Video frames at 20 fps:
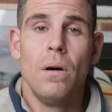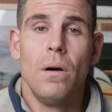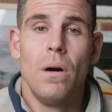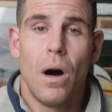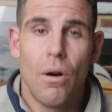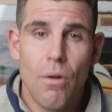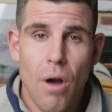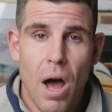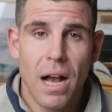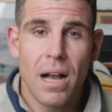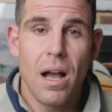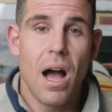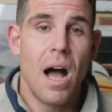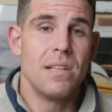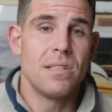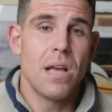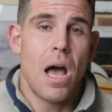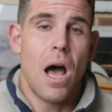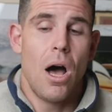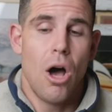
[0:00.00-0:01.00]
Alright
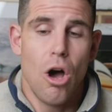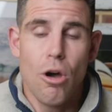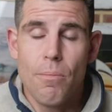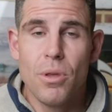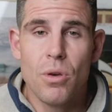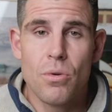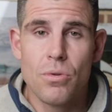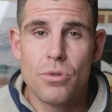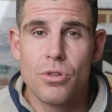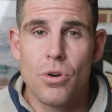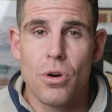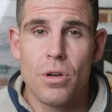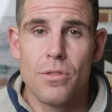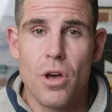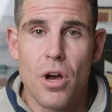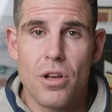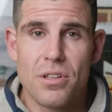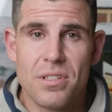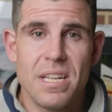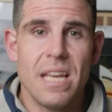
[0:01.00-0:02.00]
guys, I hope you enjoyed
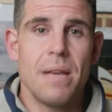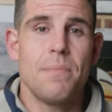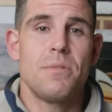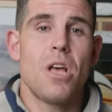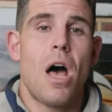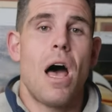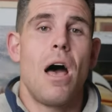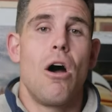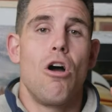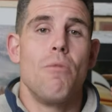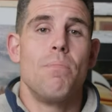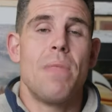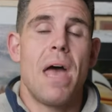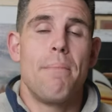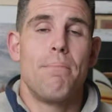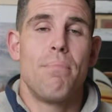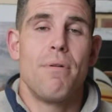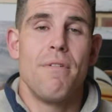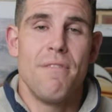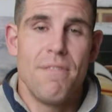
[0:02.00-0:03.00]
those tips. I hope they
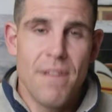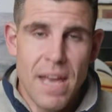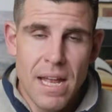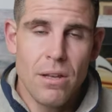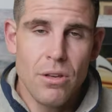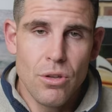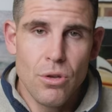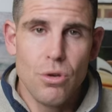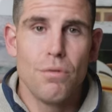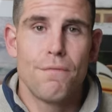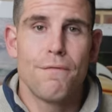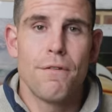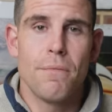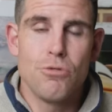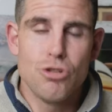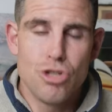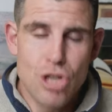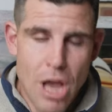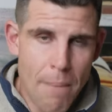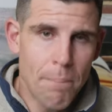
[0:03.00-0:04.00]
prevent you from
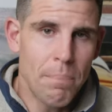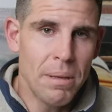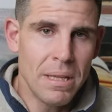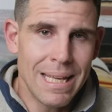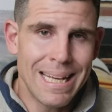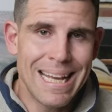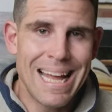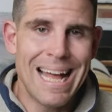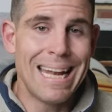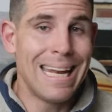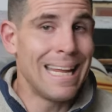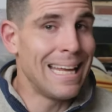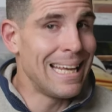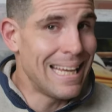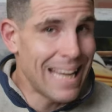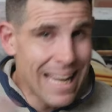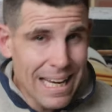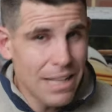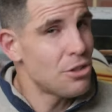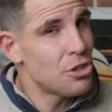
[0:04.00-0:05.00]
jumping the gun and
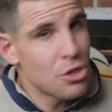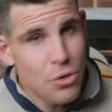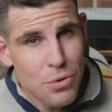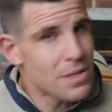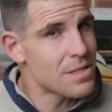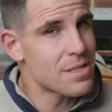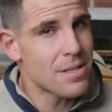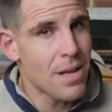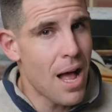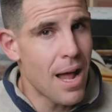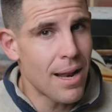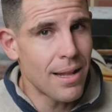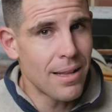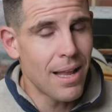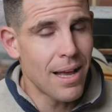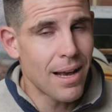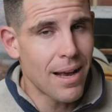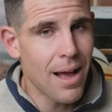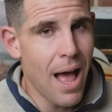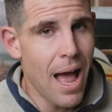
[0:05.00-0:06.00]
getting too excited
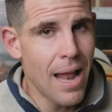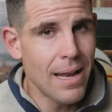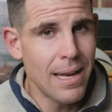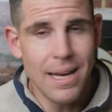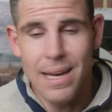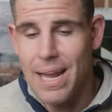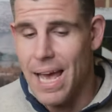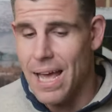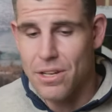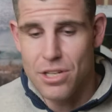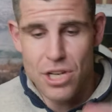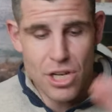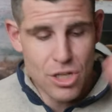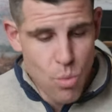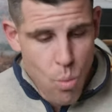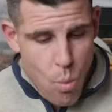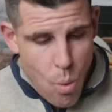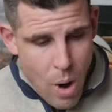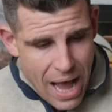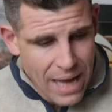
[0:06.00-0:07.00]
like I did and just
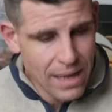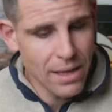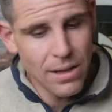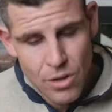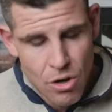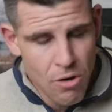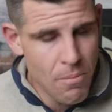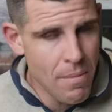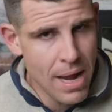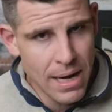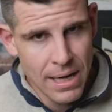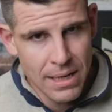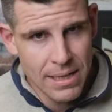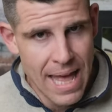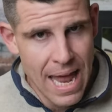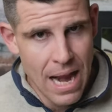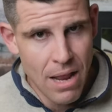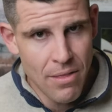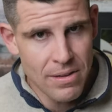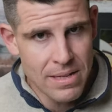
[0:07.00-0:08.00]
whacking your money
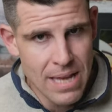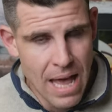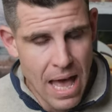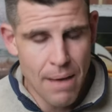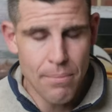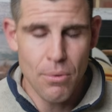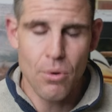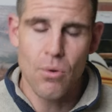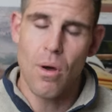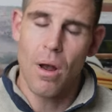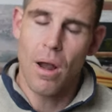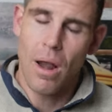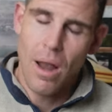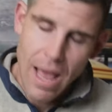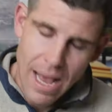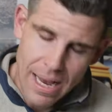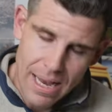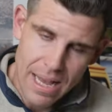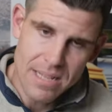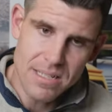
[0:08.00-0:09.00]
down on the table.
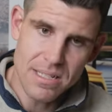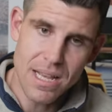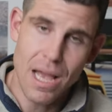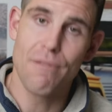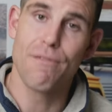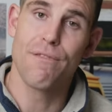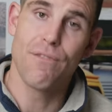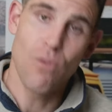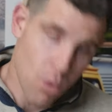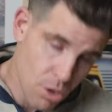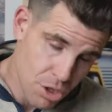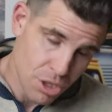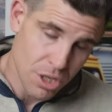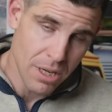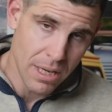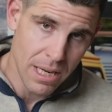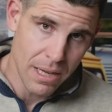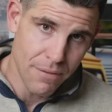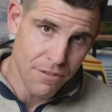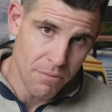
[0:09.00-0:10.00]
Like I said,
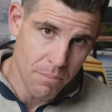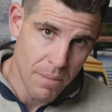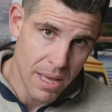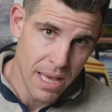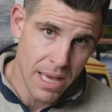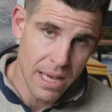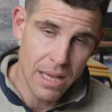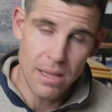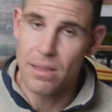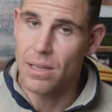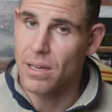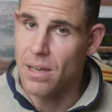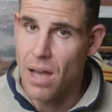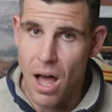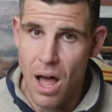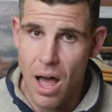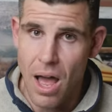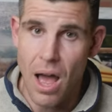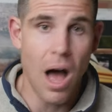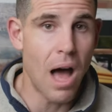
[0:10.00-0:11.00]
fortunately for me, the
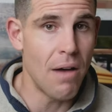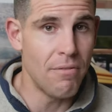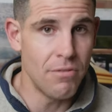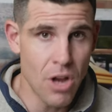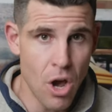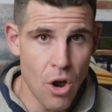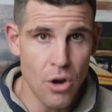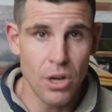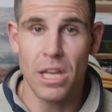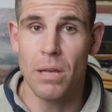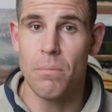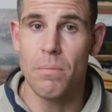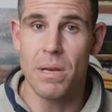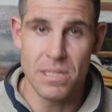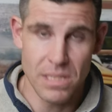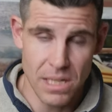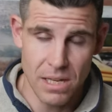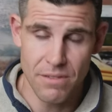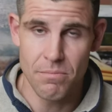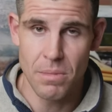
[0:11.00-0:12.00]
guy, I've known him, he's
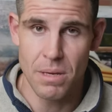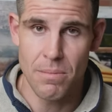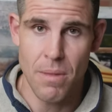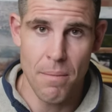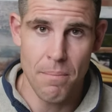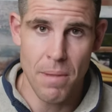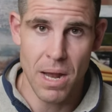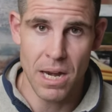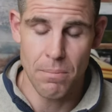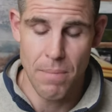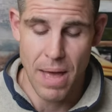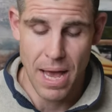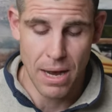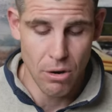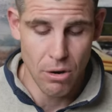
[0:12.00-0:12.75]
given me my money back